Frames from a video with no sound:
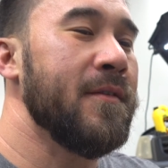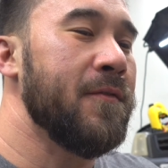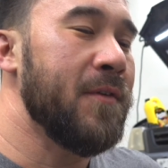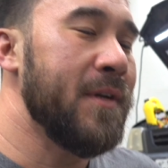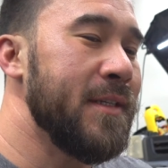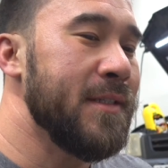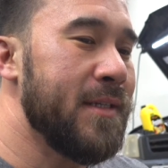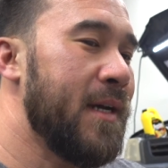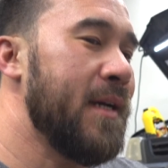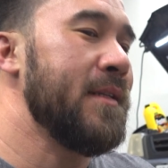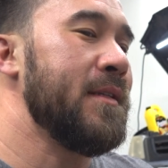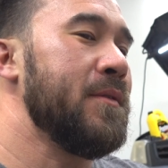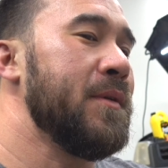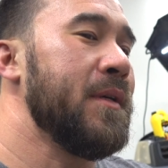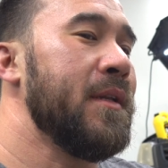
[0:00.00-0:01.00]
freeze got
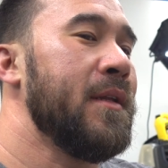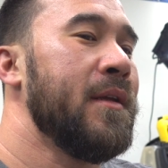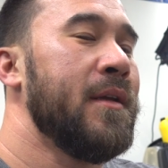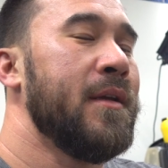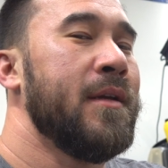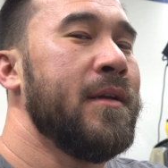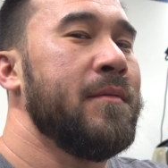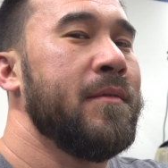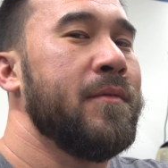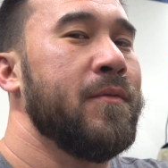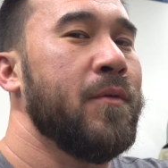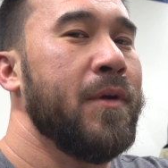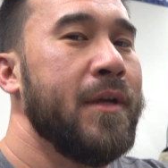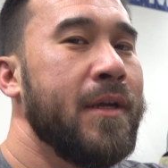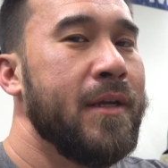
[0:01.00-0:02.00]
to it
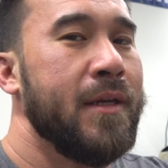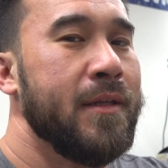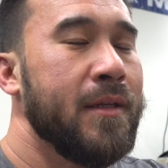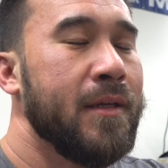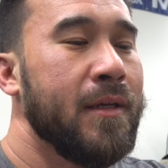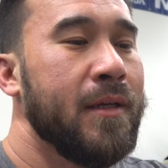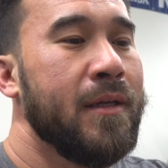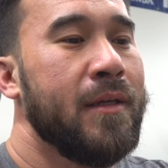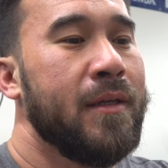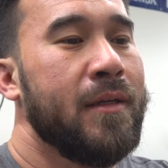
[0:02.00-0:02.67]
before you could get the